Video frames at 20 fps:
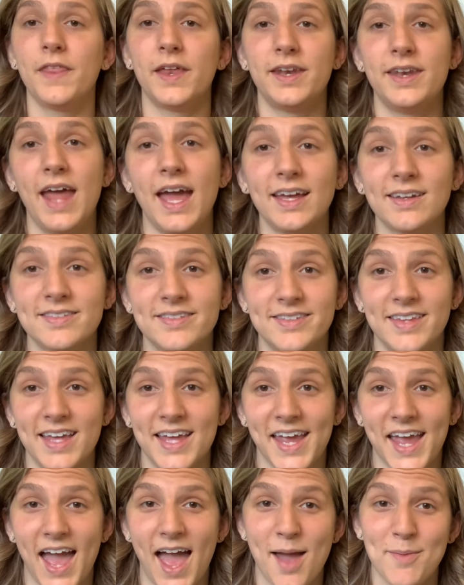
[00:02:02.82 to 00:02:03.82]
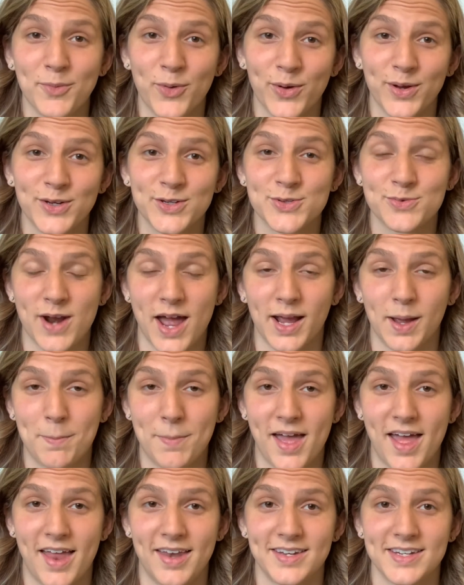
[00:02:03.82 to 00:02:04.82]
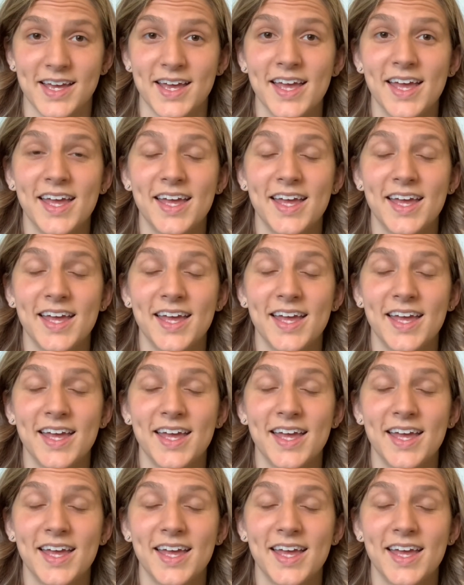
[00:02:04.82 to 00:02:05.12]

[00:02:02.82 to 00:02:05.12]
The next thing I'm going to recommend